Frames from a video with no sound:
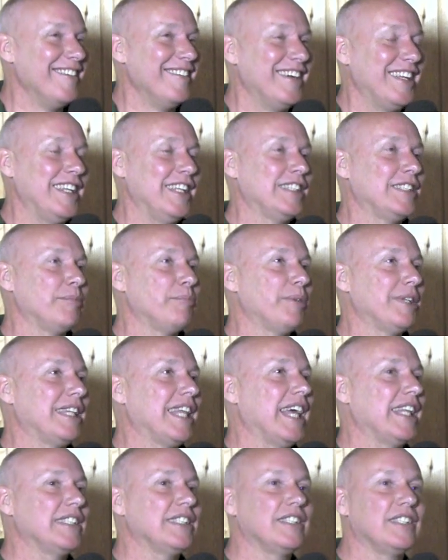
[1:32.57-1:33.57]
But it's but
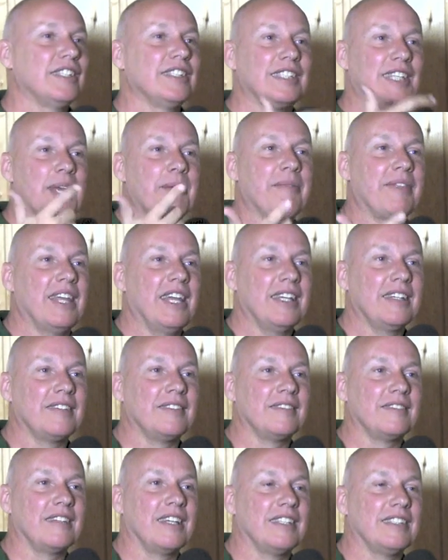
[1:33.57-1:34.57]
that's the same
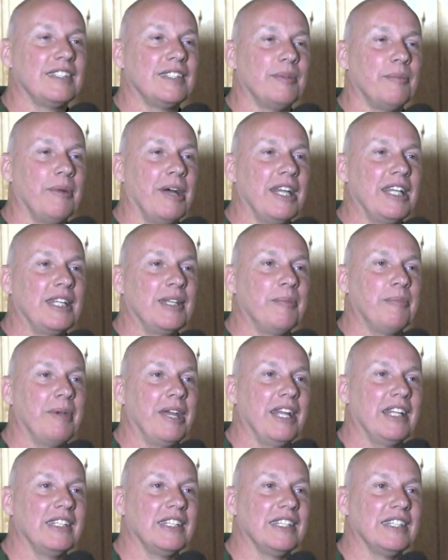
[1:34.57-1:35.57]
thing. It's the mighty
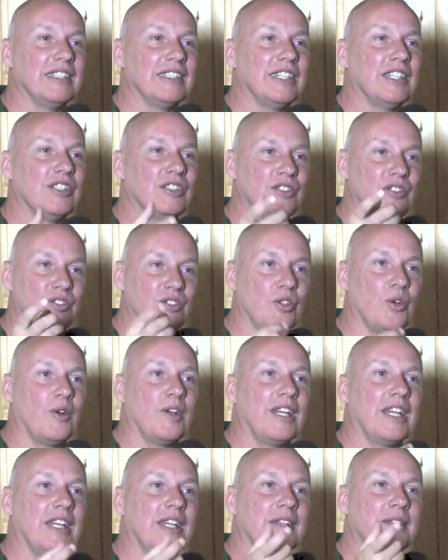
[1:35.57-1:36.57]
companions. It's
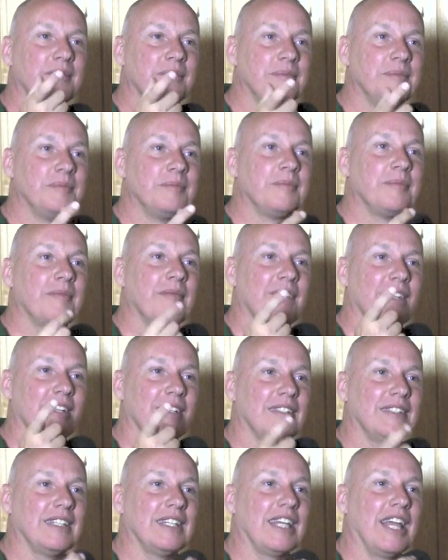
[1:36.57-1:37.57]
joining
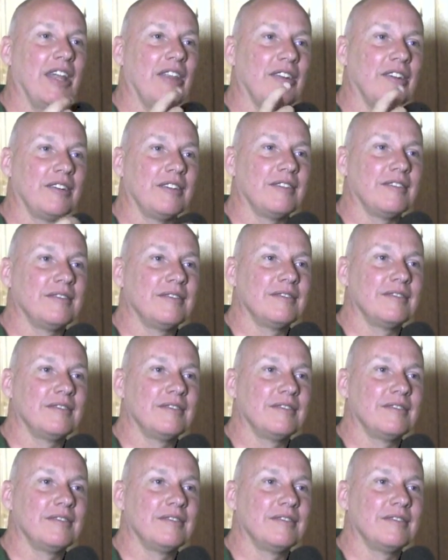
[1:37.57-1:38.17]
together.